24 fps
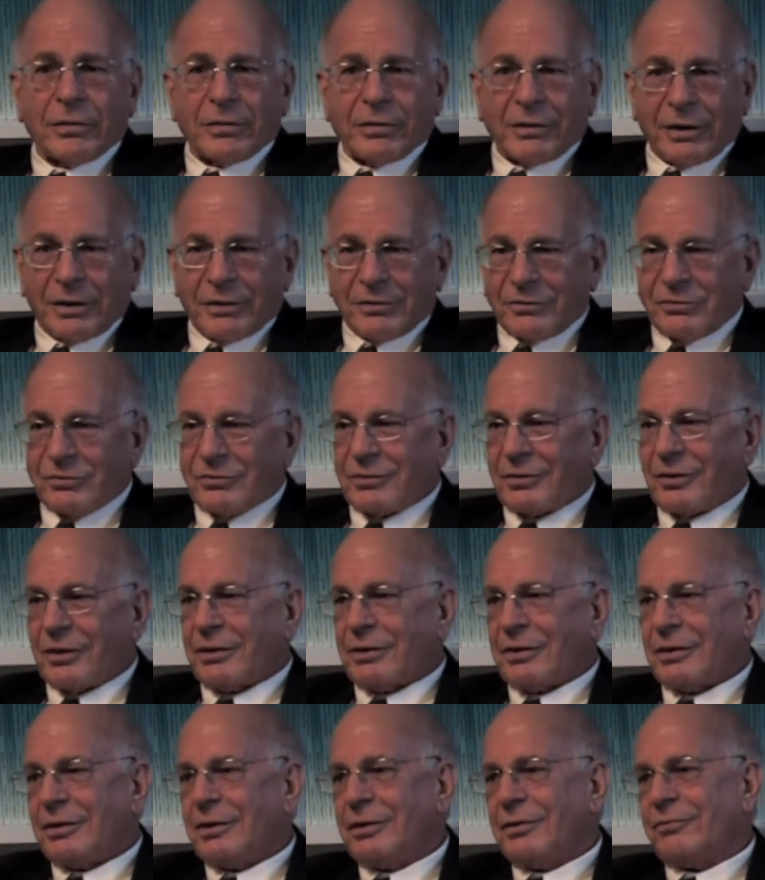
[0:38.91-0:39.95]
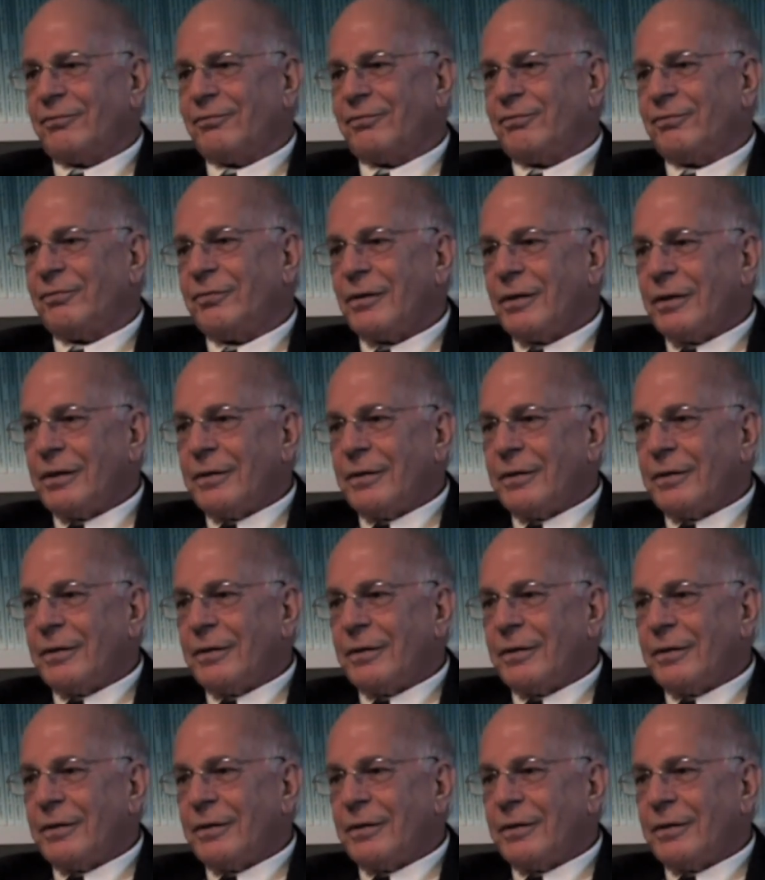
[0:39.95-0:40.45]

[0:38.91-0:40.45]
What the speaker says: That is that if